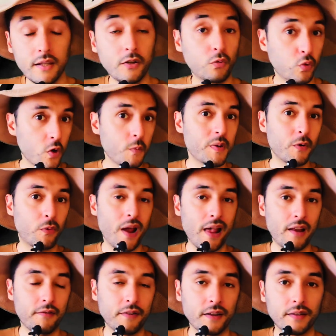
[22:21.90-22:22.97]
This will be
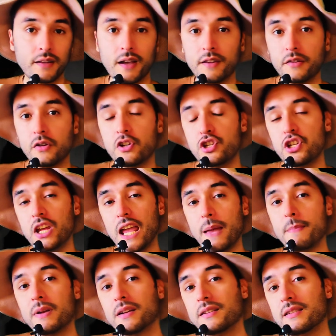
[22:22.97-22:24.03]
relevant as your
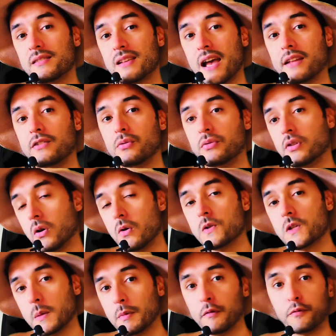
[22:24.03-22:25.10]
GM can decide you know
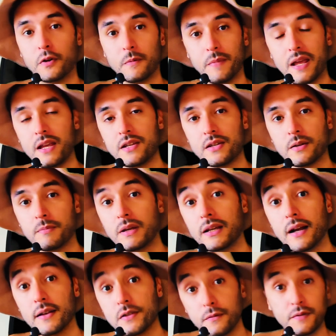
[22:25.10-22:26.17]
some information
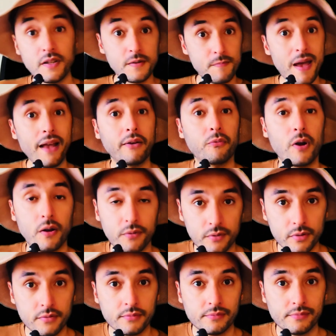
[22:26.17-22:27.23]
because of this
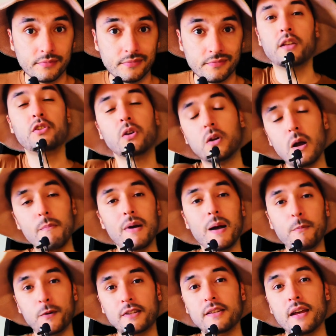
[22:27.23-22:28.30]
background. And to come
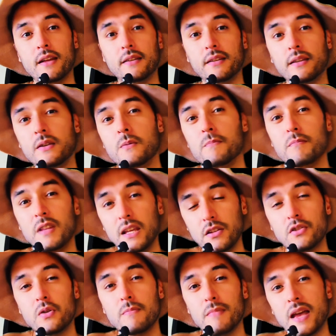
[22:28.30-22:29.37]
up with that, you need
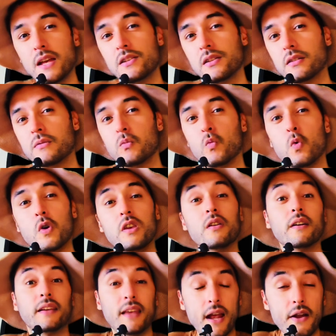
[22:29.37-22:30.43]
to imagine who
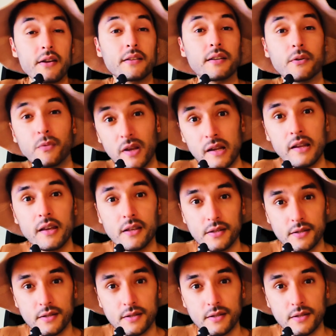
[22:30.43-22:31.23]
your character really